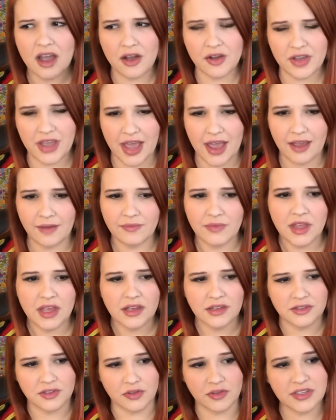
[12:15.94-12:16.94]
okay,
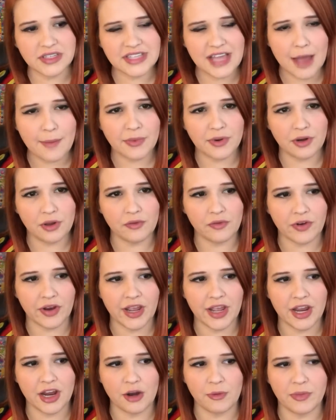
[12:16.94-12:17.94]
so this happened over
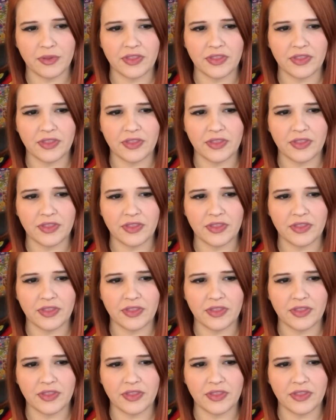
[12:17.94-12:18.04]
here,